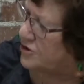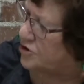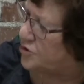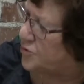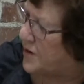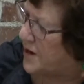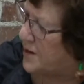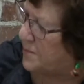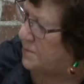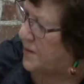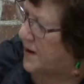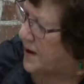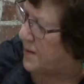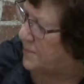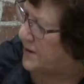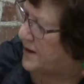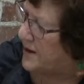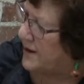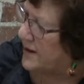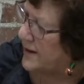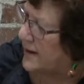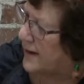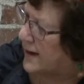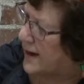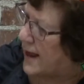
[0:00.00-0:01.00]
sweet
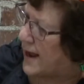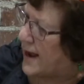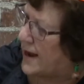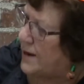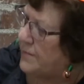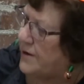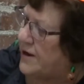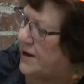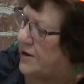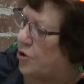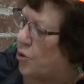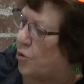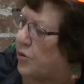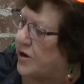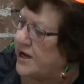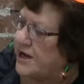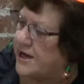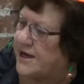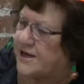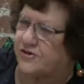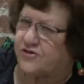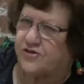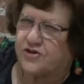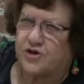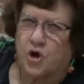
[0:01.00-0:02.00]
puppy, climb in. Oh, he
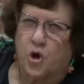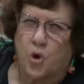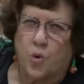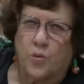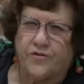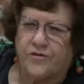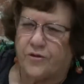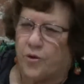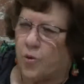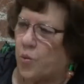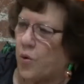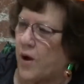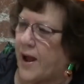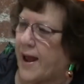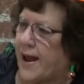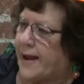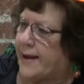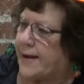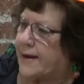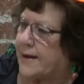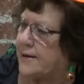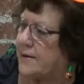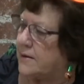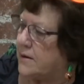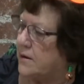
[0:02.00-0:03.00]
gets to go in the
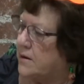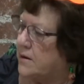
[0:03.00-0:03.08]
wagon.